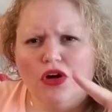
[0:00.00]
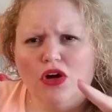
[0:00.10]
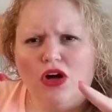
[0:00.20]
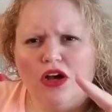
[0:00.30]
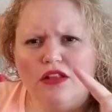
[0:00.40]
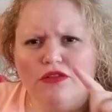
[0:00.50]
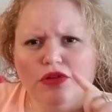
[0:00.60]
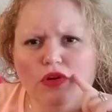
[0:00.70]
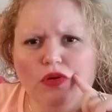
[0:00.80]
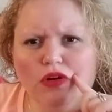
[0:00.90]
on the
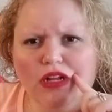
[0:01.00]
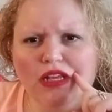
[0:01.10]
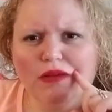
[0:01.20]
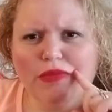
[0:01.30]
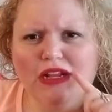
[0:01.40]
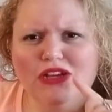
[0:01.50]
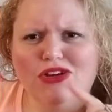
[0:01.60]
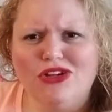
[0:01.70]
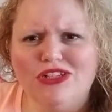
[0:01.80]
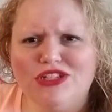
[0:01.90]
recording, but it
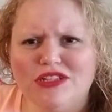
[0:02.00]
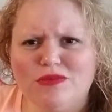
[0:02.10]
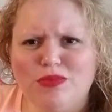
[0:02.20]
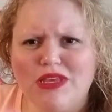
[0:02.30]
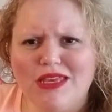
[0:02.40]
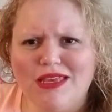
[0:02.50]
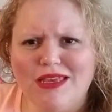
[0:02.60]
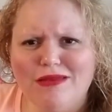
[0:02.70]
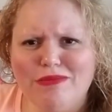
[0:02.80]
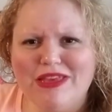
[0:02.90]
could just be
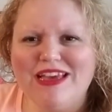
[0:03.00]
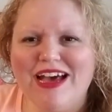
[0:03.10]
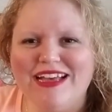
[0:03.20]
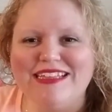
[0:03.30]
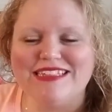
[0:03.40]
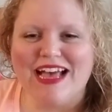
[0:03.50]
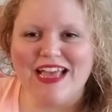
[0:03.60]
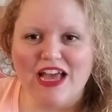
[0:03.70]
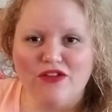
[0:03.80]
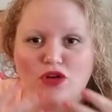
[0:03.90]
because I
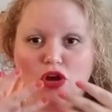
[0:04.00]
have